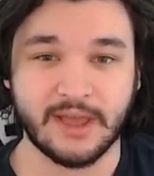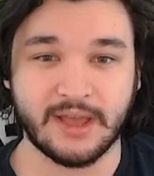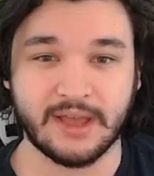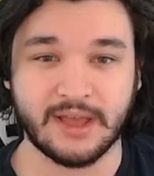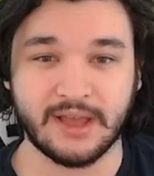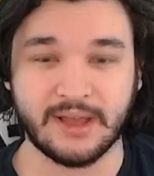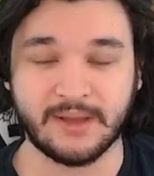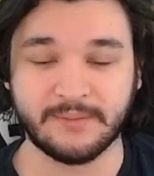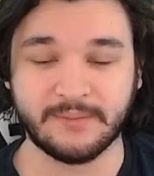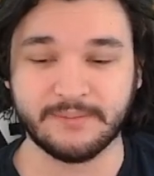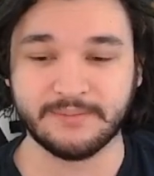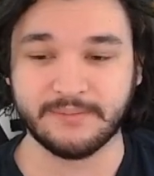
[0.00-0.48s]

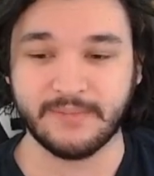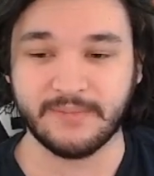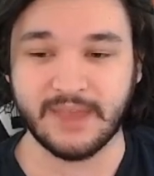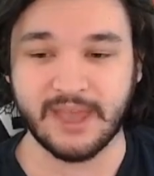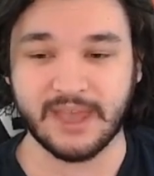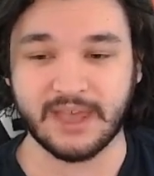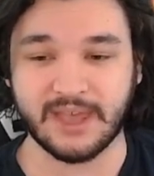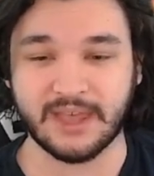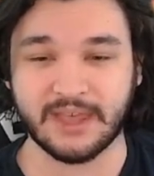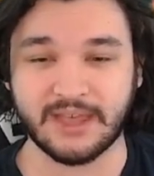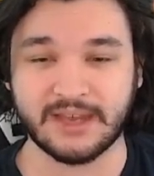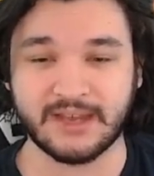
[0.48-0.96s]
Um,
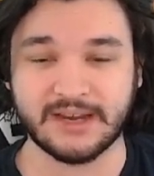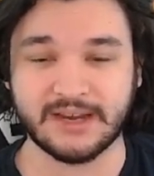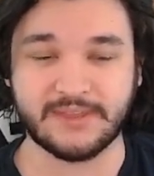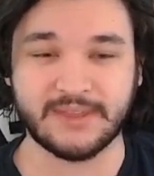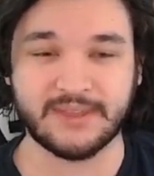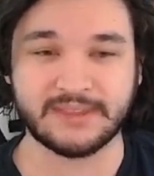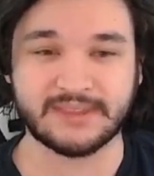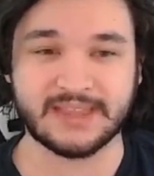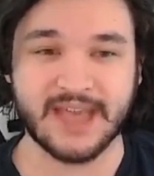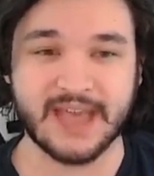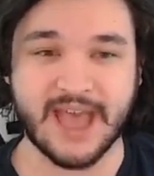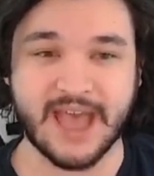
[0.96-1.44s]
and I
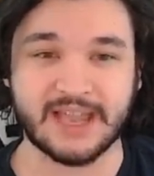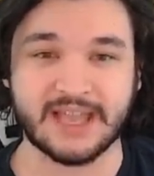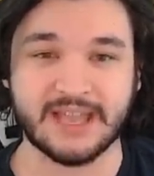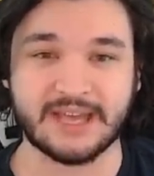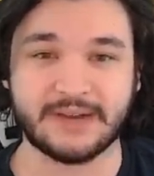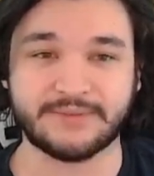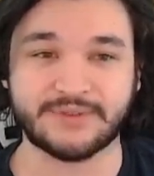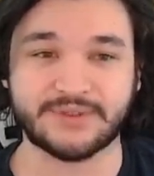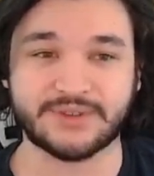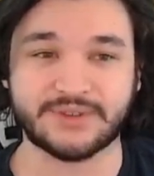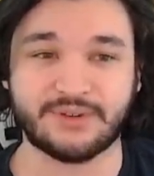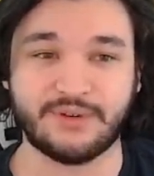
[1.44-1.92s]
think that
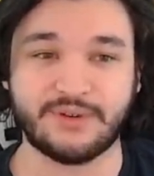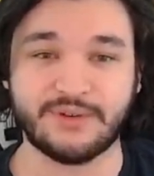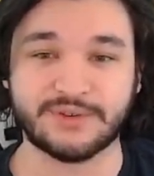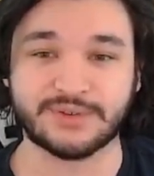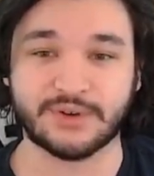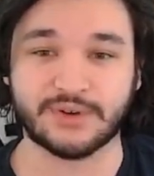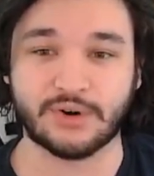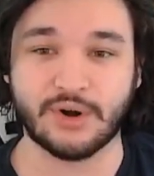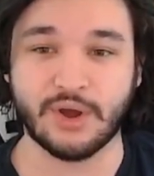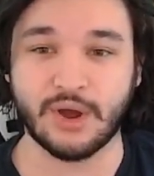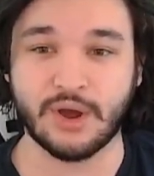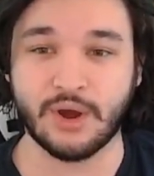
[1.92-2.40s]
kind of screws
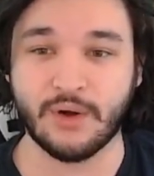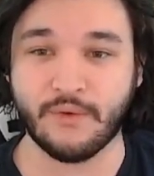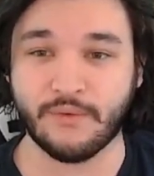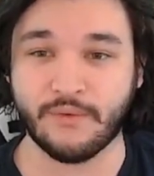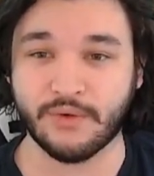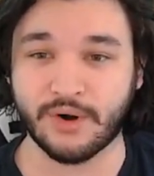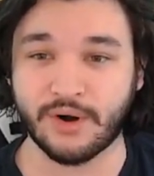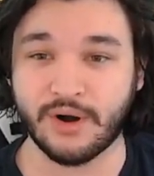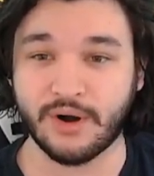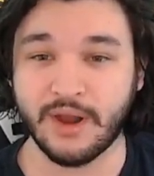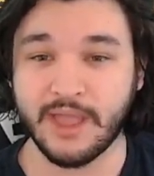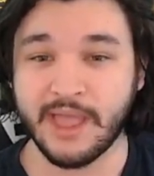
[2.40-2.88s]
her
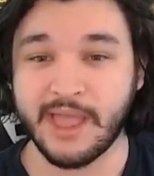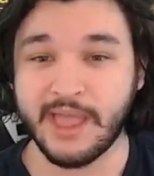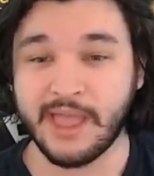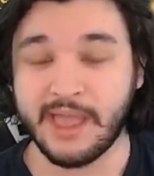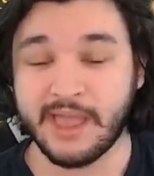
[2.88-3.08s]
over.